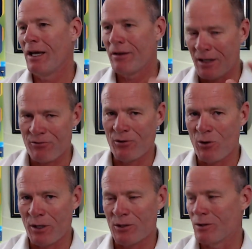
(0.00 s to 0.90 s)
Thanks for your
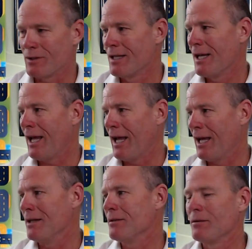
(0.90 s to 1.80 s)
questions.
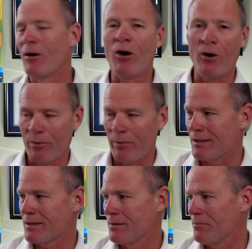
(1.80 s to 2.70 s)
And all the
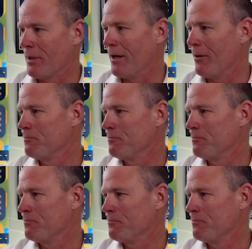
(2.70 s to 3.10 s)
best. Bye now.